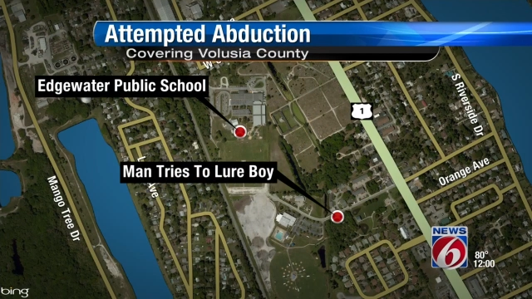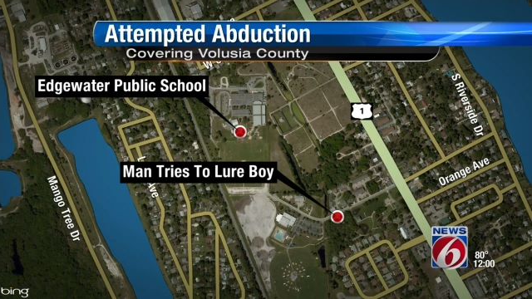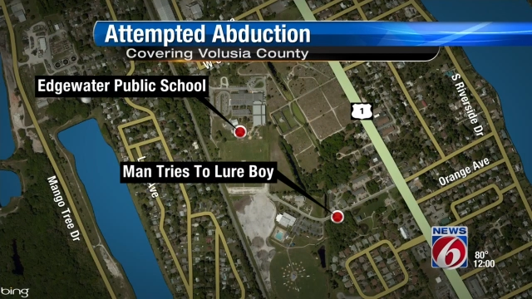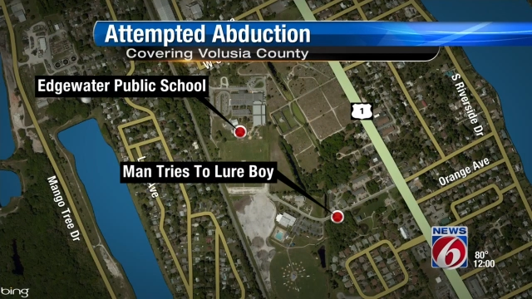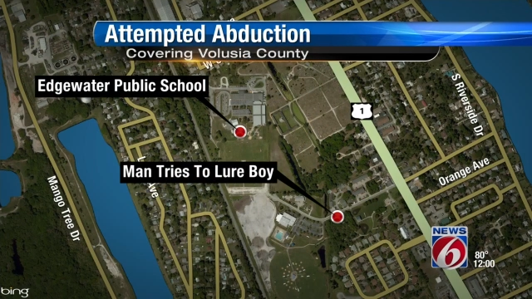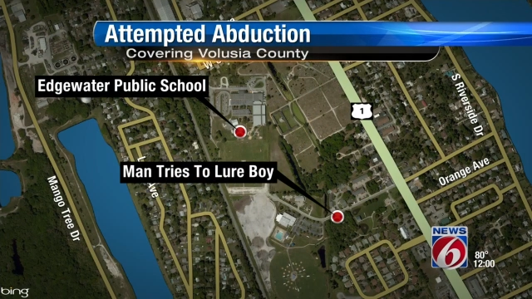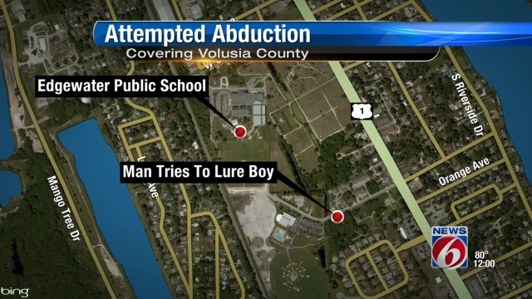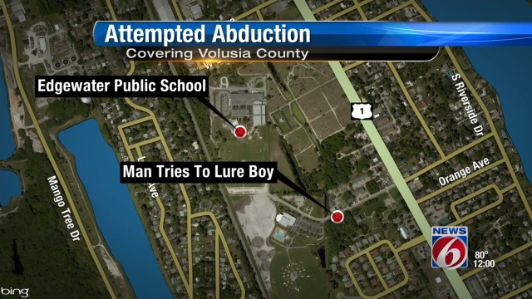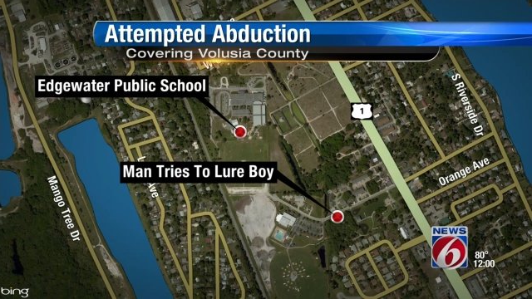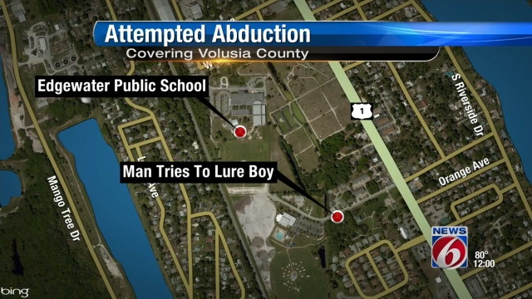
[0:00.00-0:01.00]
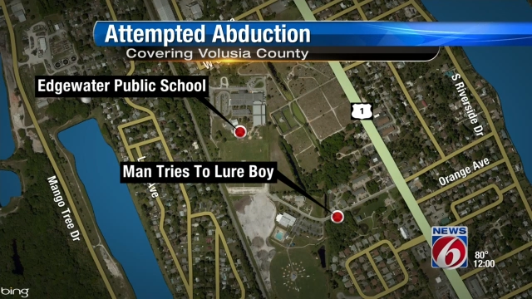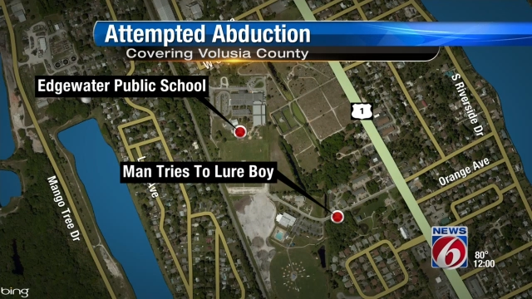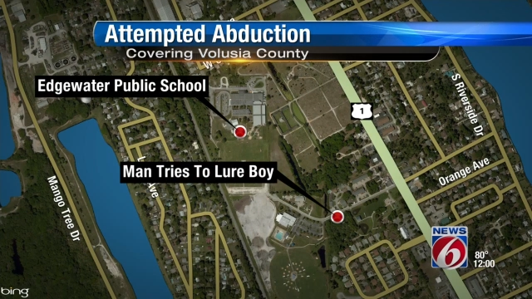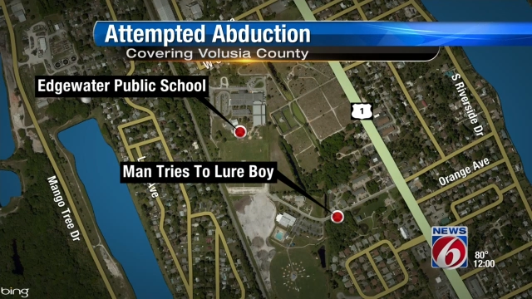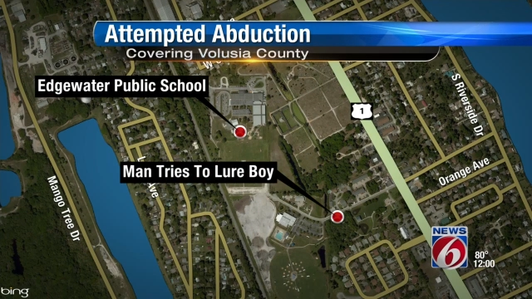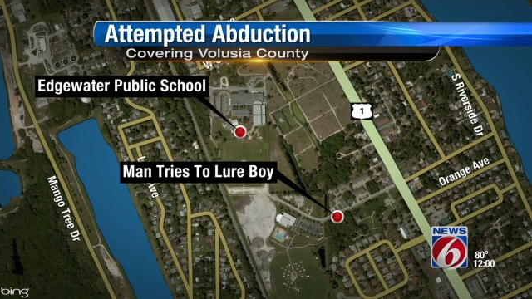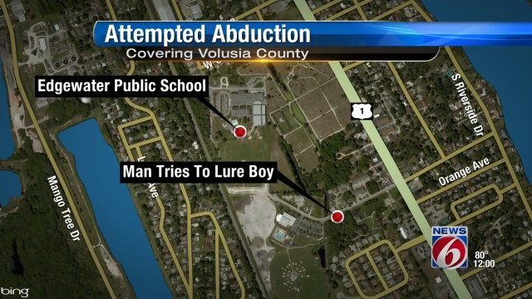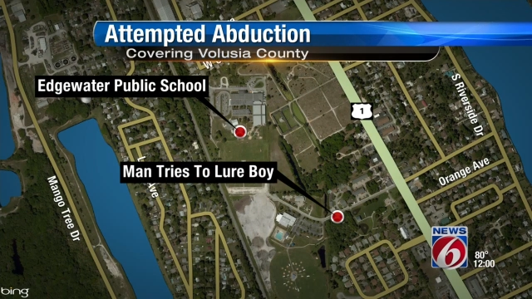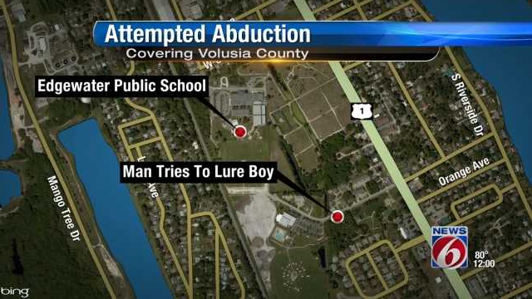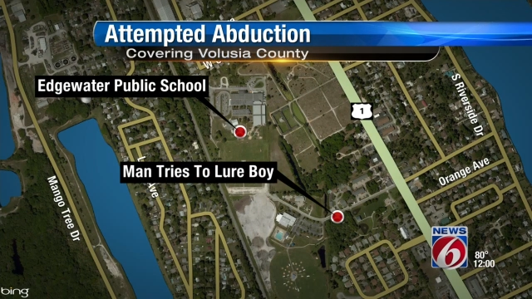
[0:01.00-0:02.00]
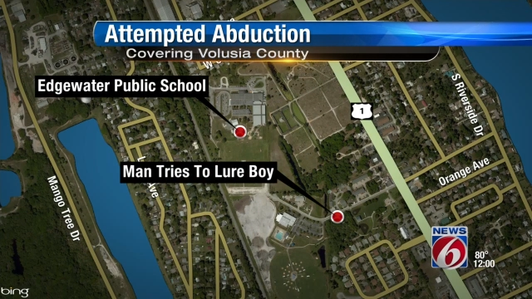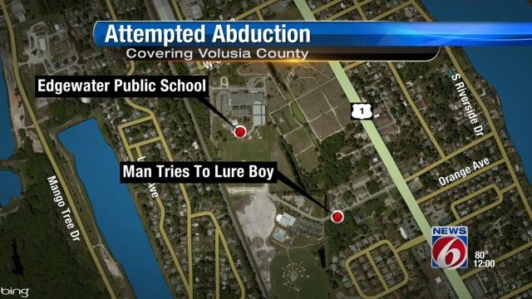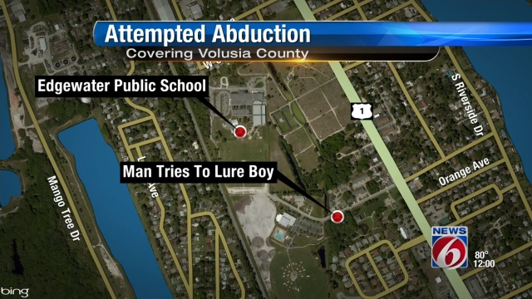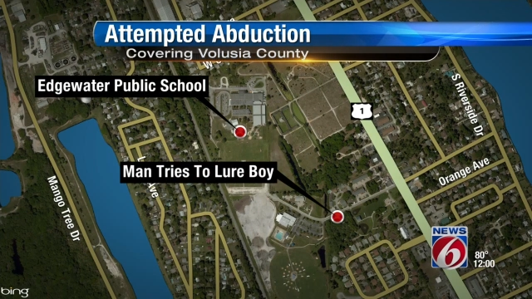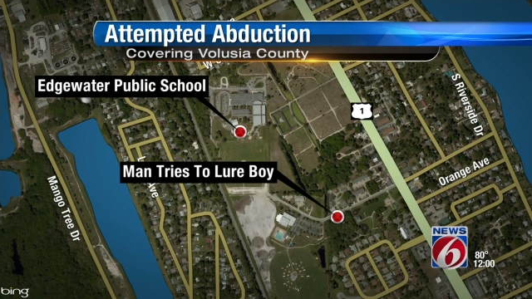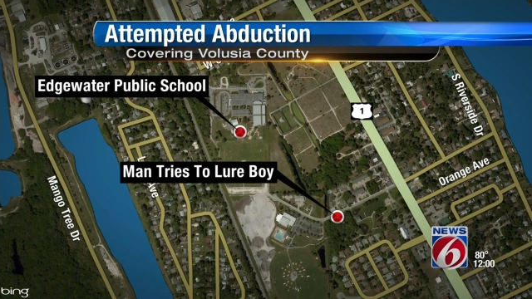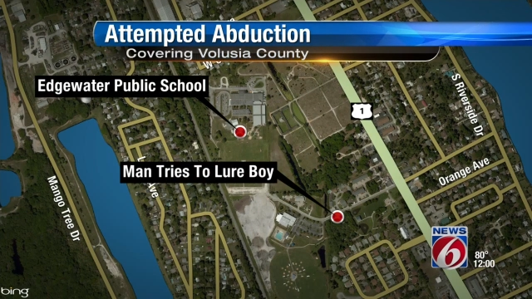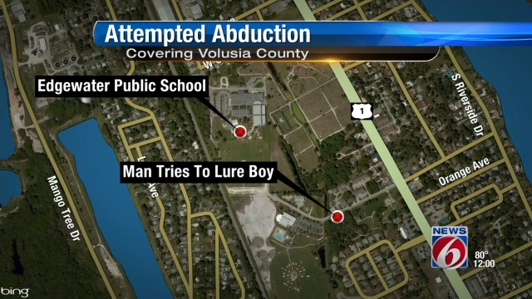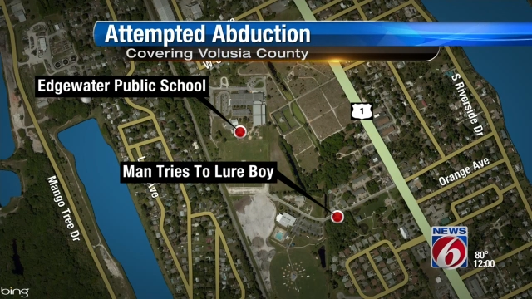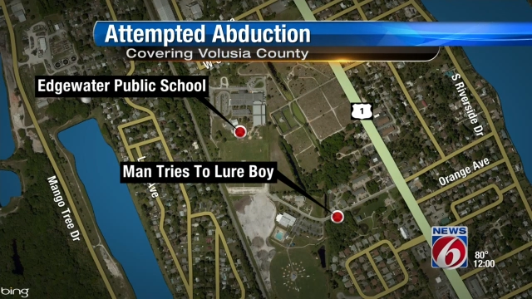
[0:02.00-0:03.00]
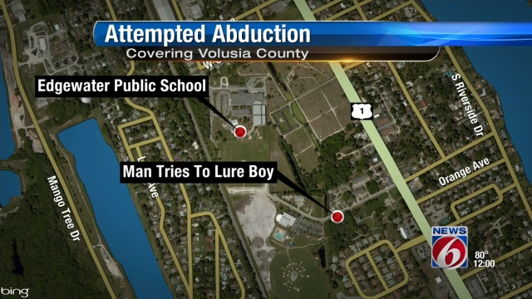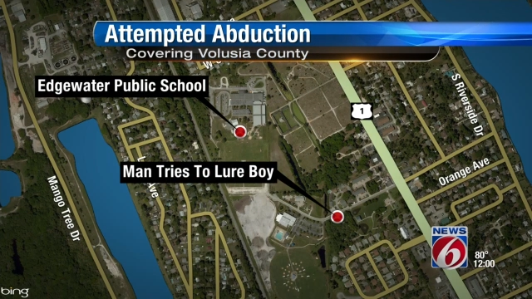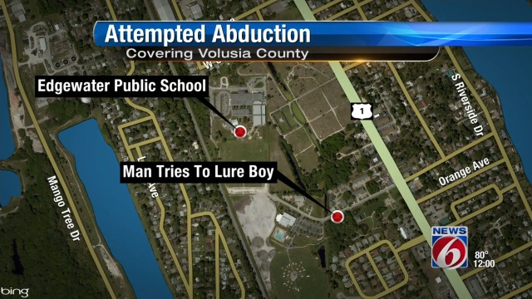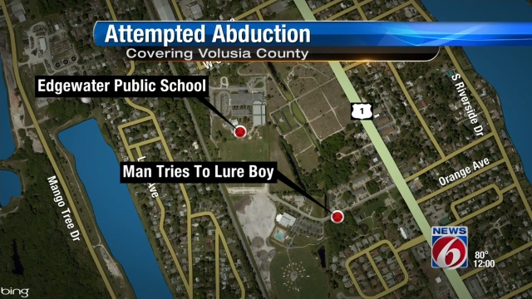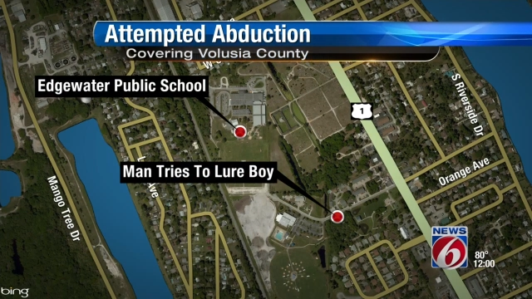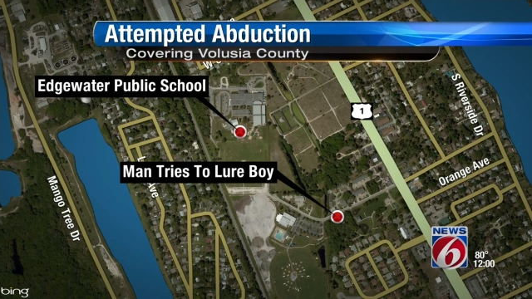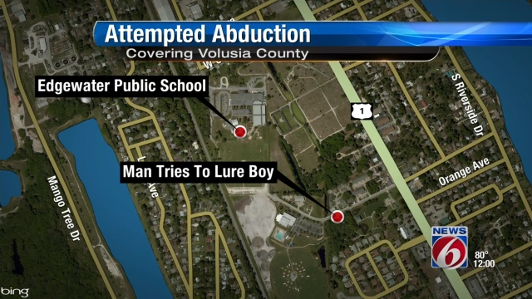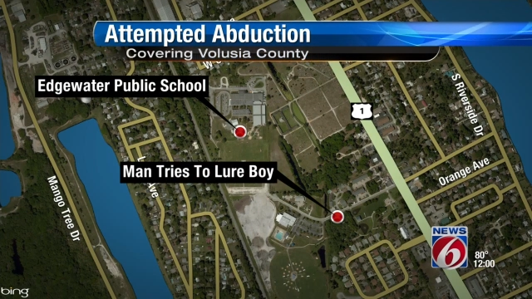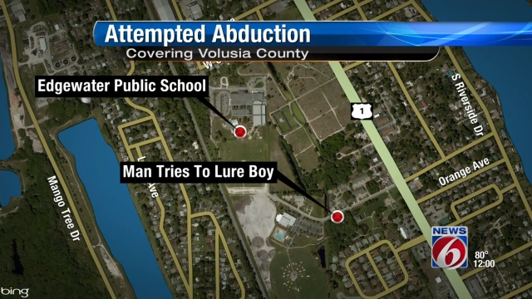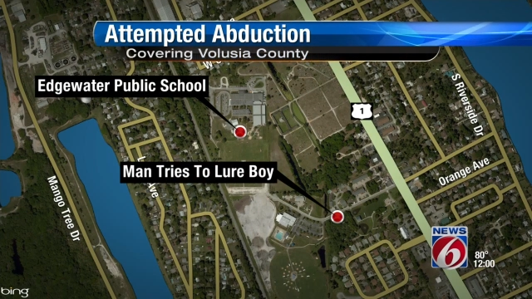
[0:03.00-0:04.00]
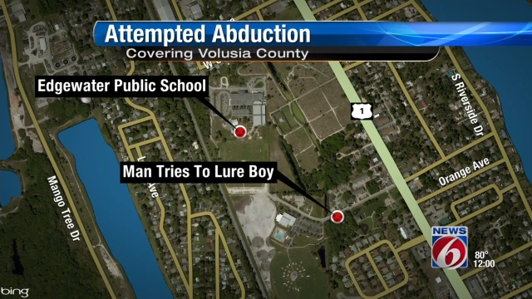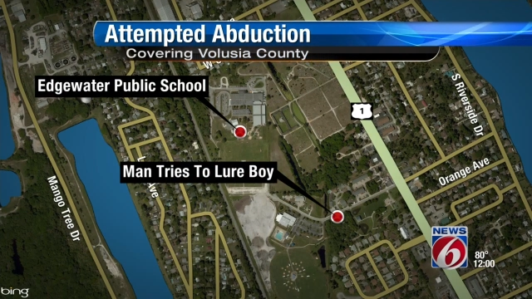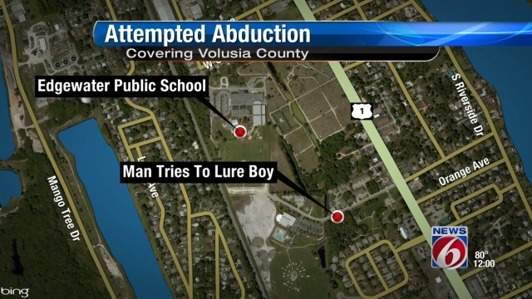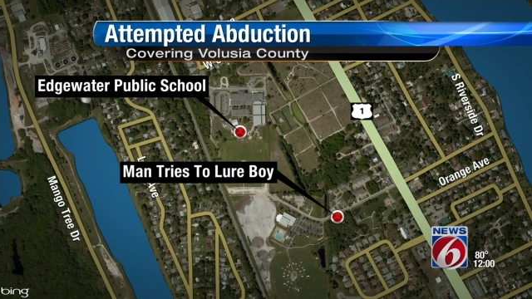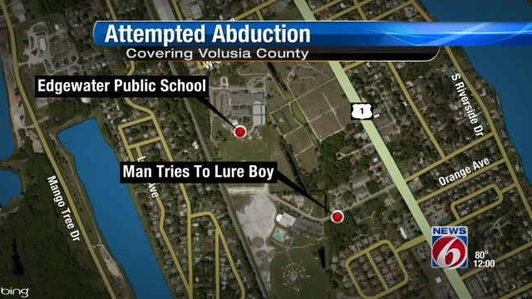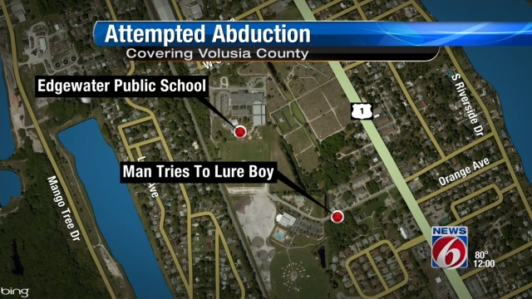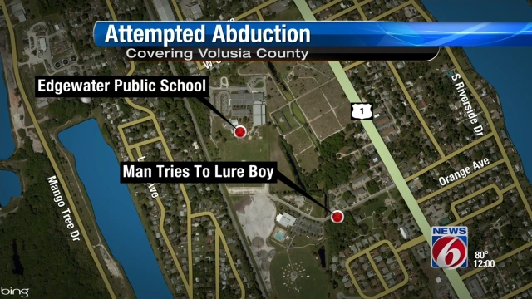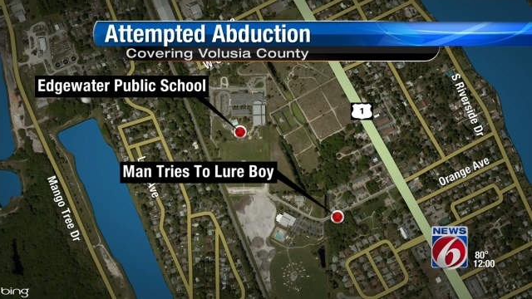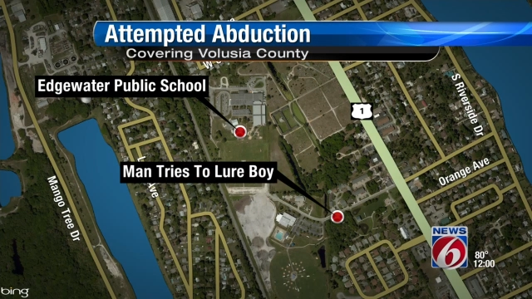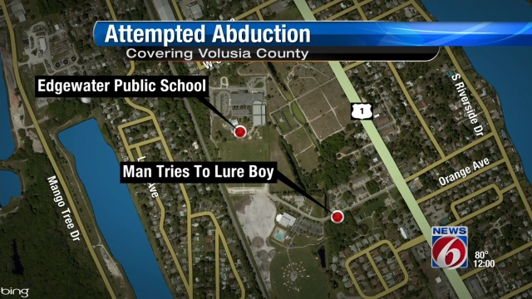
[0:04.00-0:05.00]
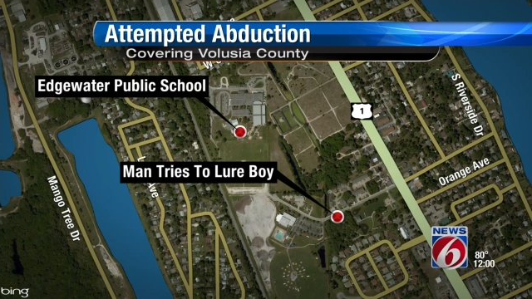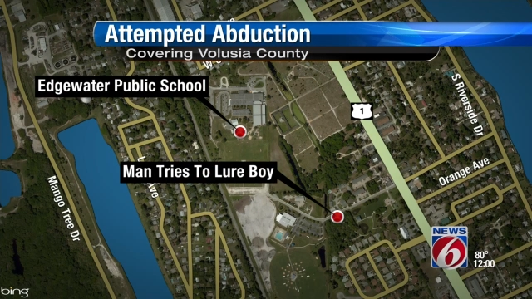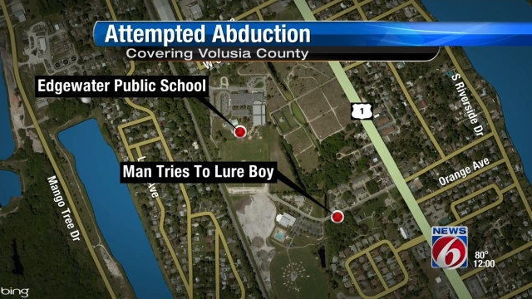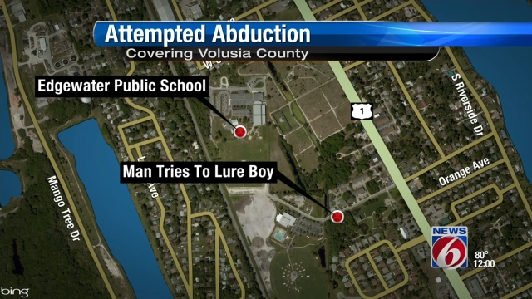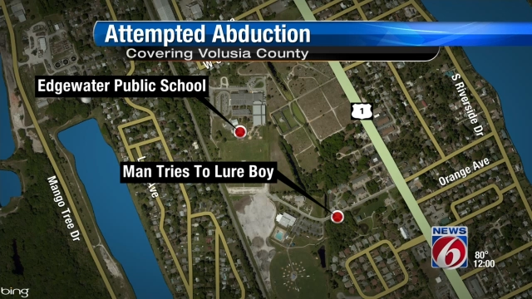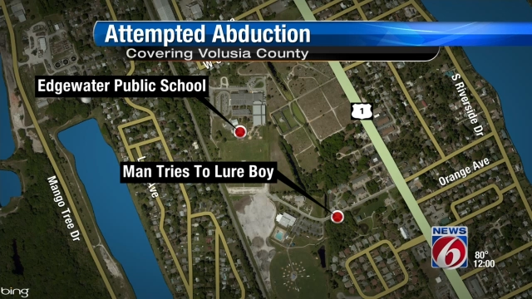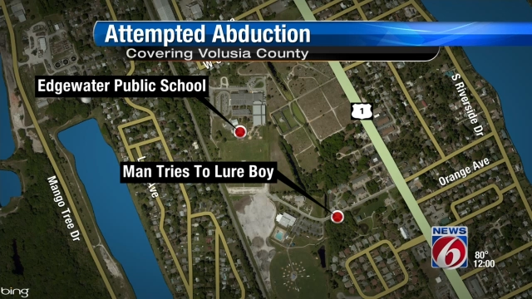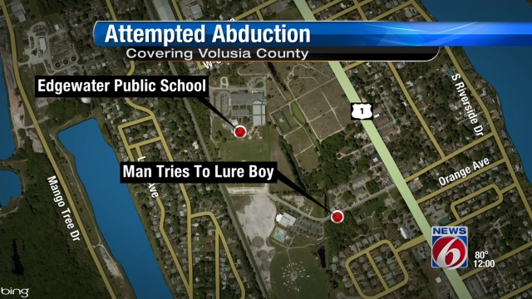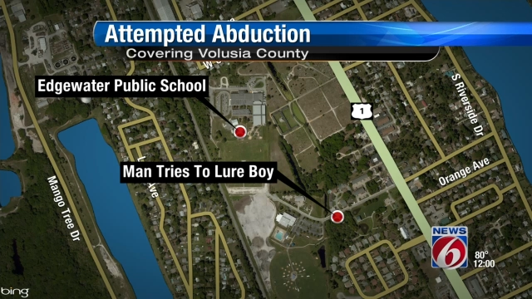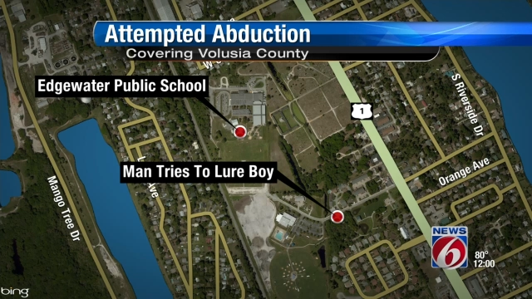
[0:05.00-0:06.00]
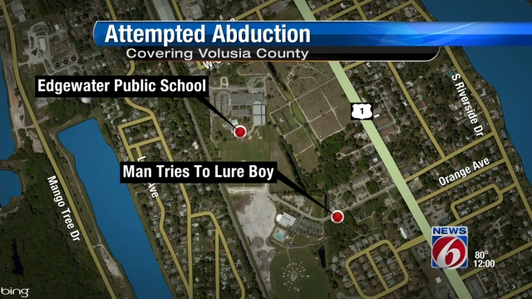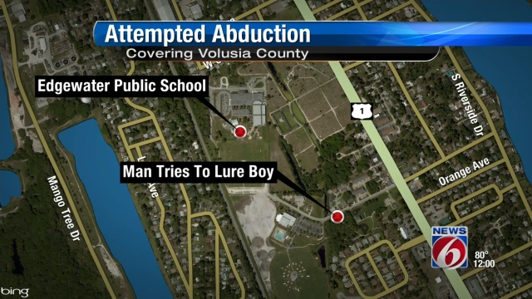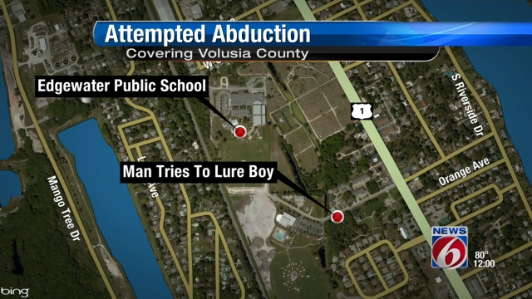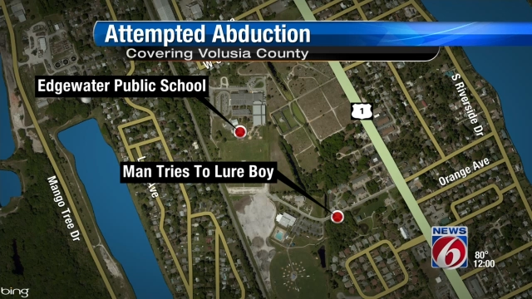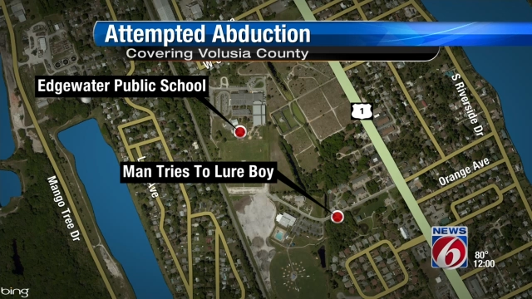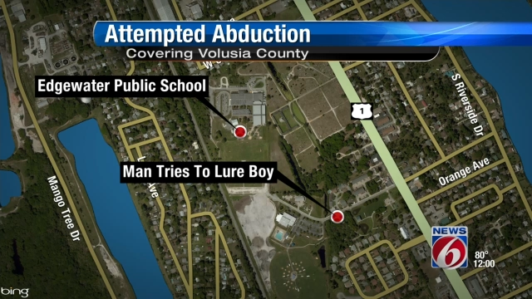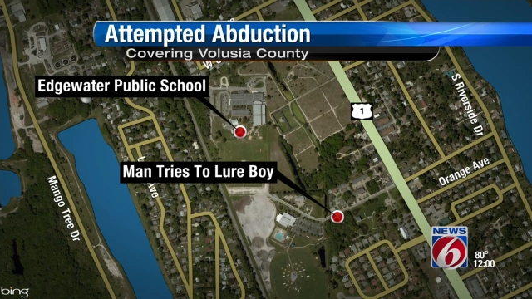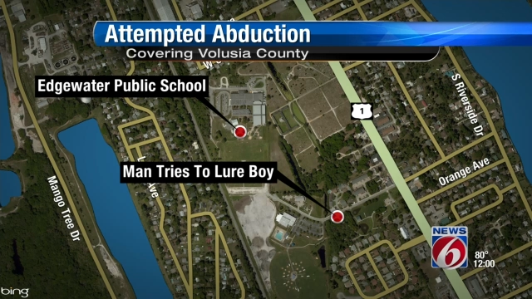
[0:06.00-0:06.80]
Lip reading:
Nobody's mouth can be seen.